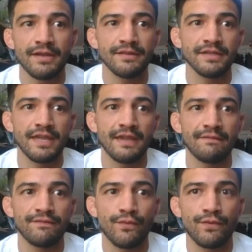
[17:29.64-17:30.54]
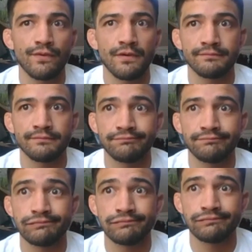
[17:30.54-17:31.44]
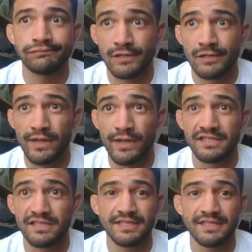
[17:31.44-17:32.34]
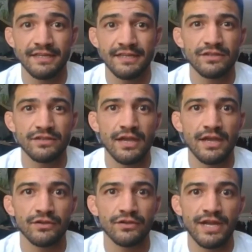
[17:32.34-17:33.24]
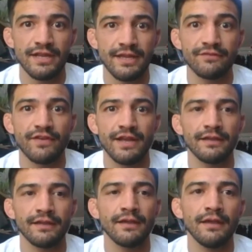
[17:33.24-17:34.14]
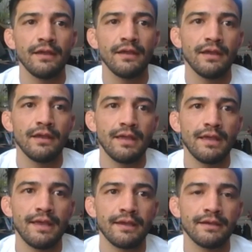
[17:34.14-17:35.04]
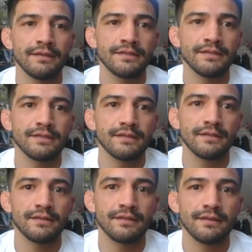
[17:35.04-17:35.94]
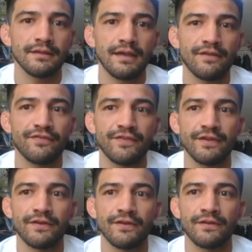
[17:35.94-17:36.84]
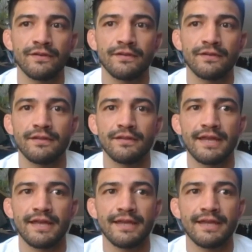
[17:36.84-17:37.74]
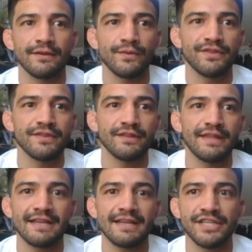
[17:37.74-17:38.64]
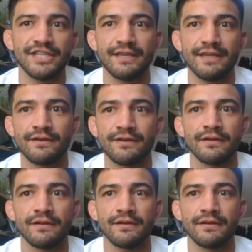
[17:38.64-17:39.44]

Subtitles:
in the game for going on 16 years now, training and fighting. And I feel like within the last year,